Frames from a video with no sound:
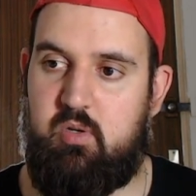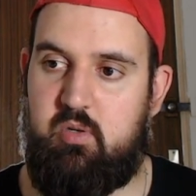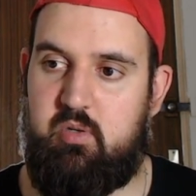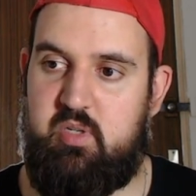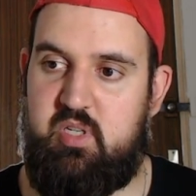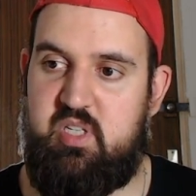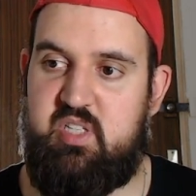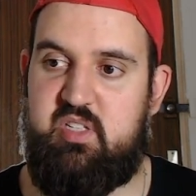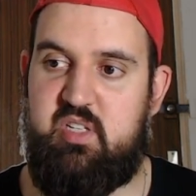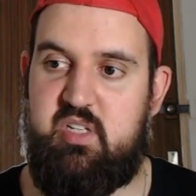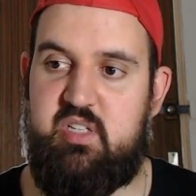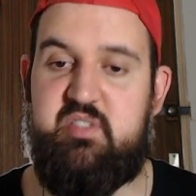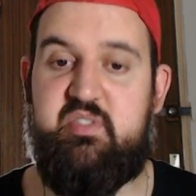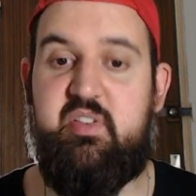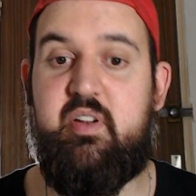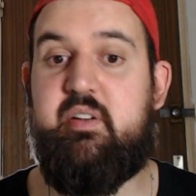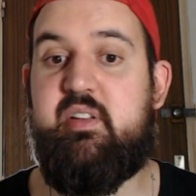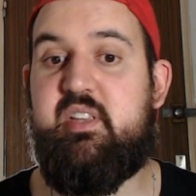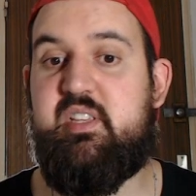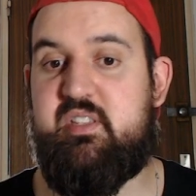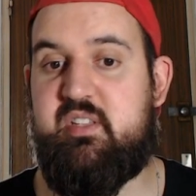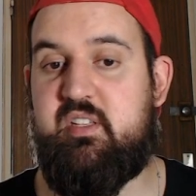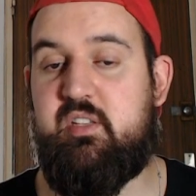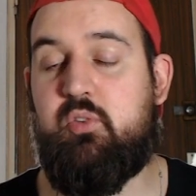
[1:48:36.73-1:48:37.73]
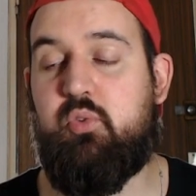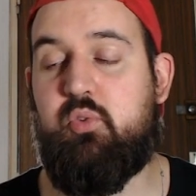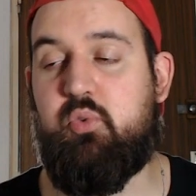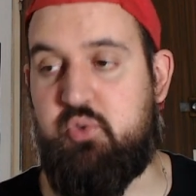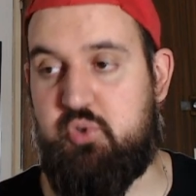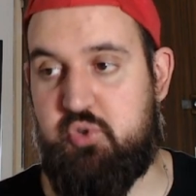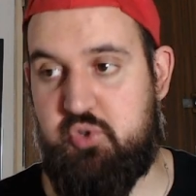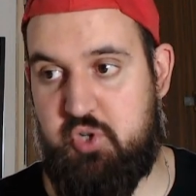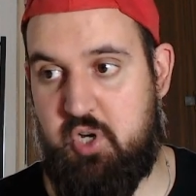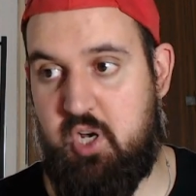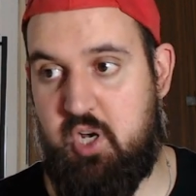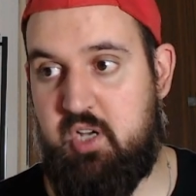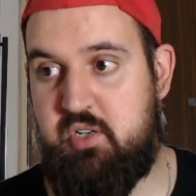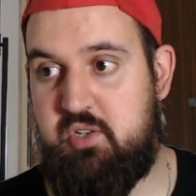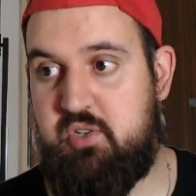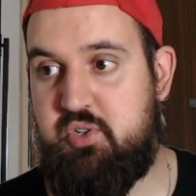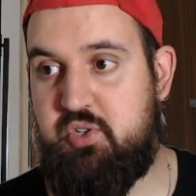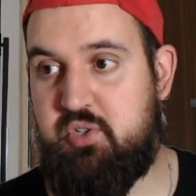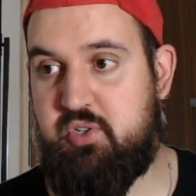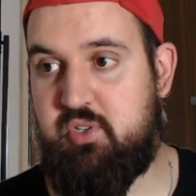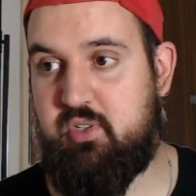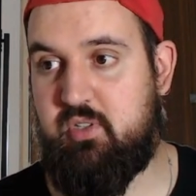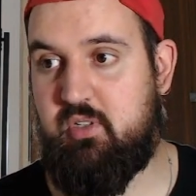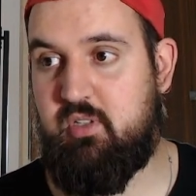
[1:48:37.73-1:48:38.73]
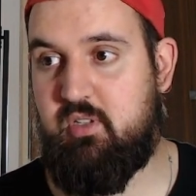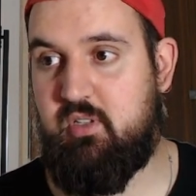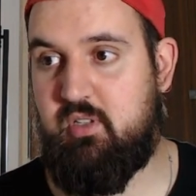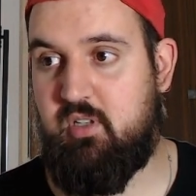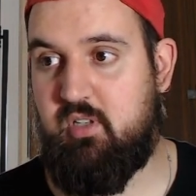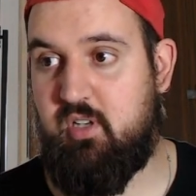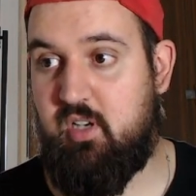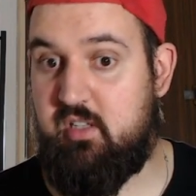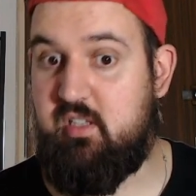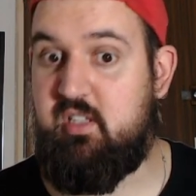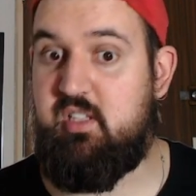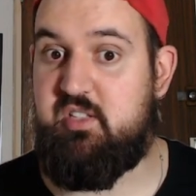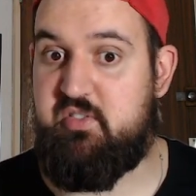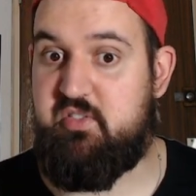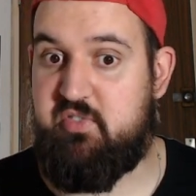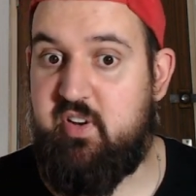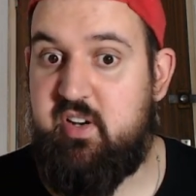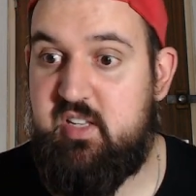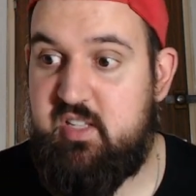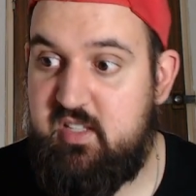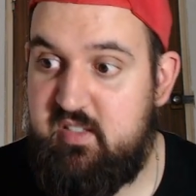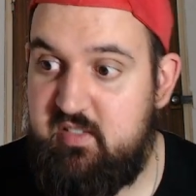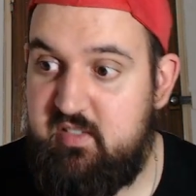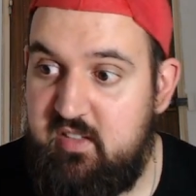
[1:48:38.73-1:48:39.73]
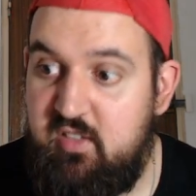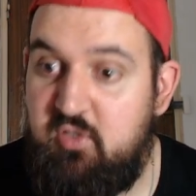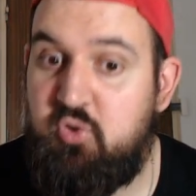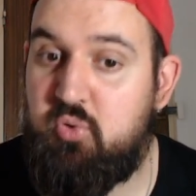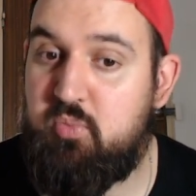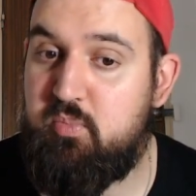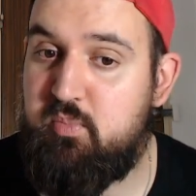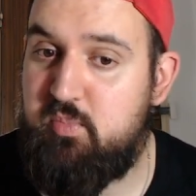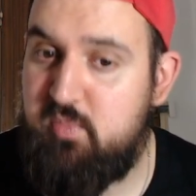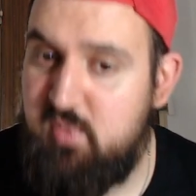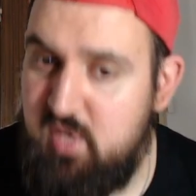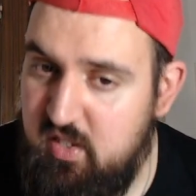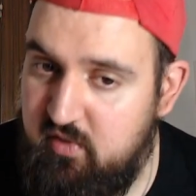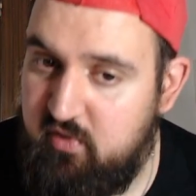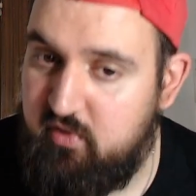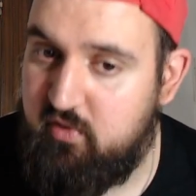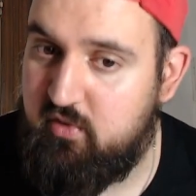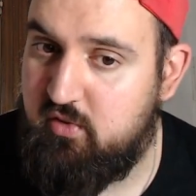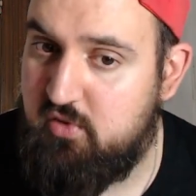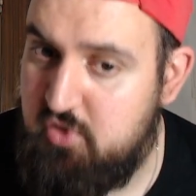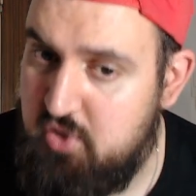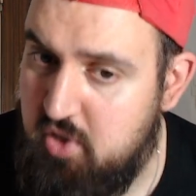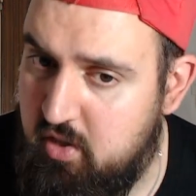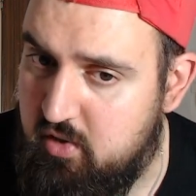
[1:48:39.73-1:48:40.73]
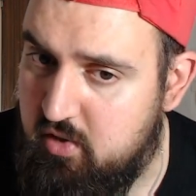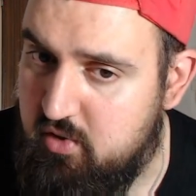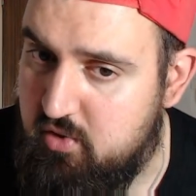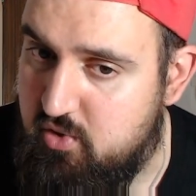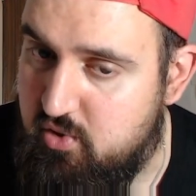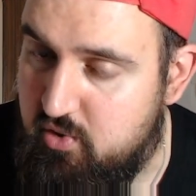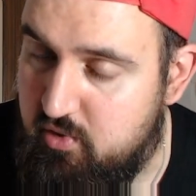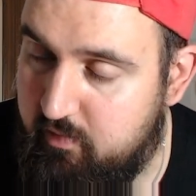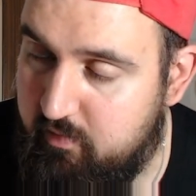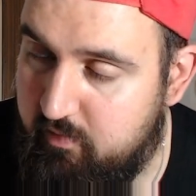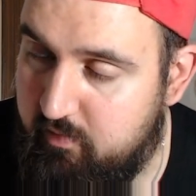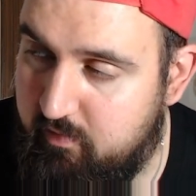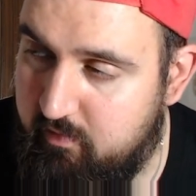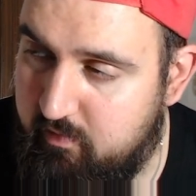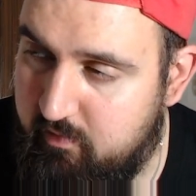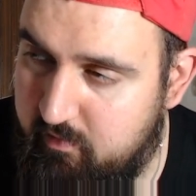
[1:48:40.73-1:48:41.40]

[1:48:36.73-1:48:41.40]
it, it's very easy to judge and it's very easy to misjudge.